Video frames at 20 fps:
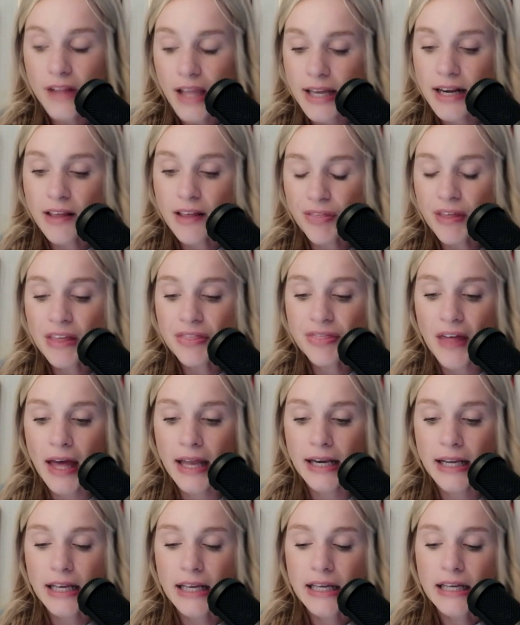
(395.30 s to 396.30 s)
And I think
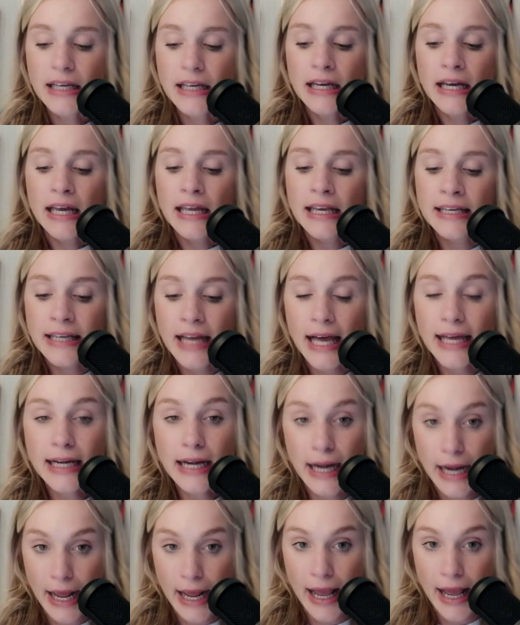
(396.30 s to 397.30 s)
that
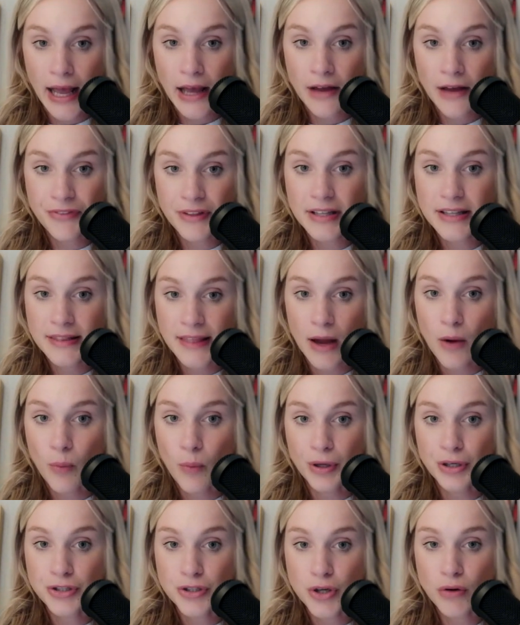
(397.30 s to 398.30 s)
nine and a half, that that
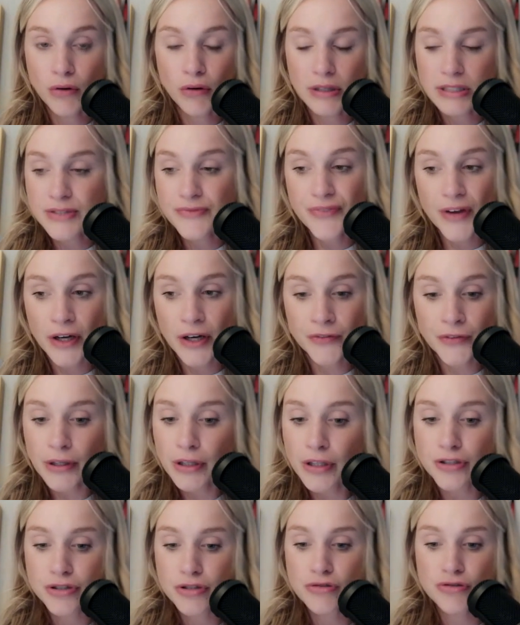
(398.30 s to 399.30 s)
win total, it's fair for
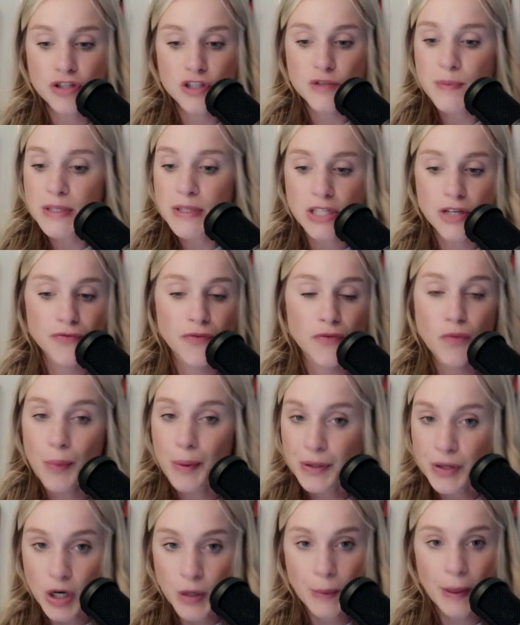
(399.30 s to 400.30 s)
LSU just based off of what
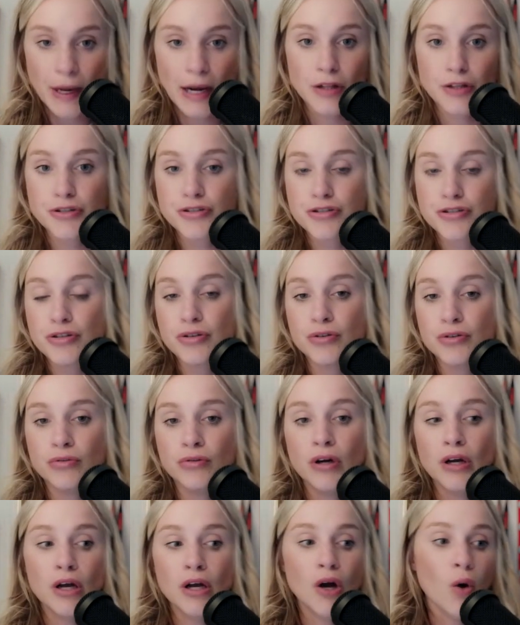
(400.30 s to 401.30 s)
we know about
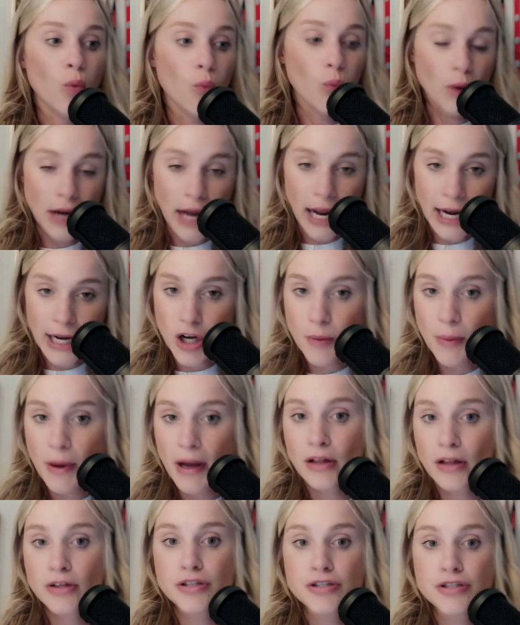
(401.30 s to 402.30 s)
LSU, what I know
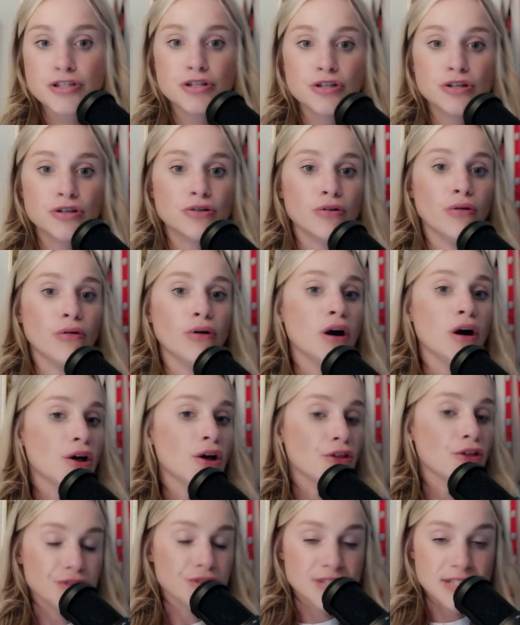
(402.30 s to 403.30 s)
about LSU,
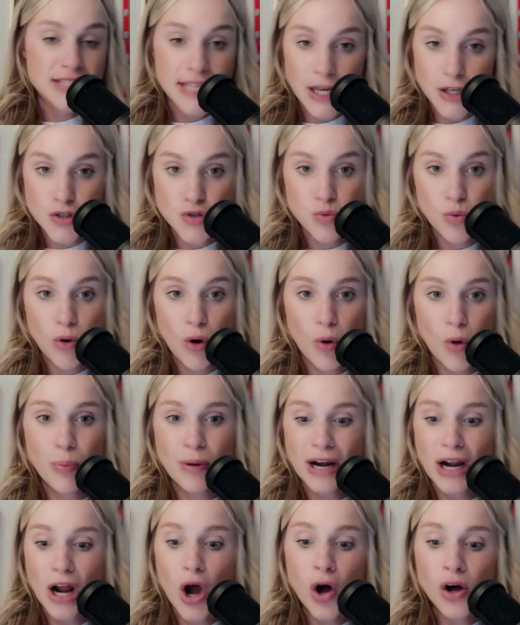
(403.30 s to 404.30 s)
the schedule.
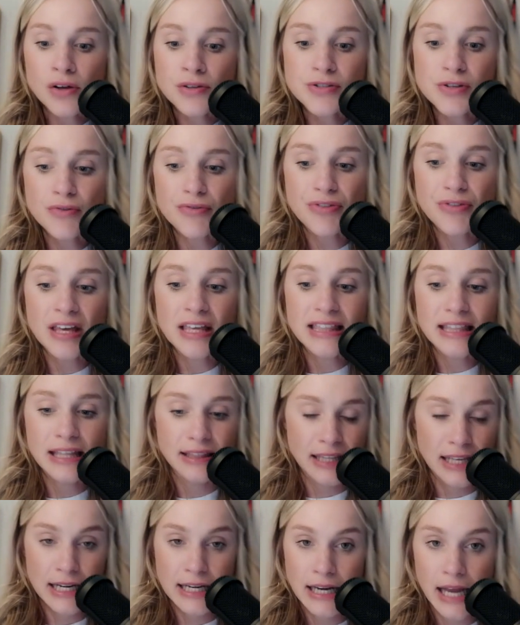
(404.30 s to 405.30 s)
But I also think
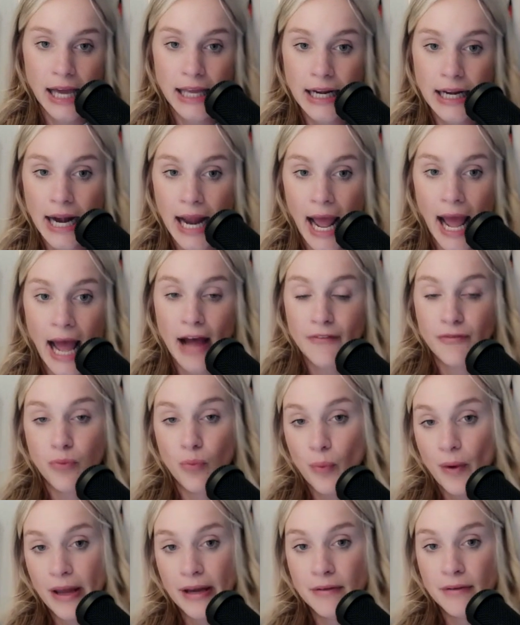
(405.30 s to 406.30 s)
that that nine and a half
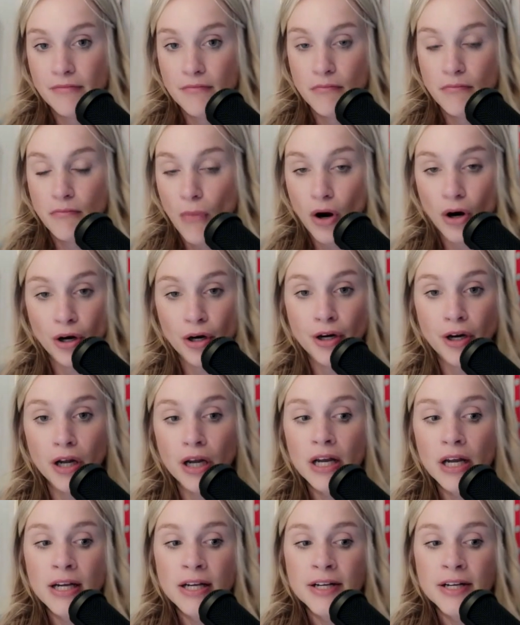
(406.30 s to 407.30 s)
win mark,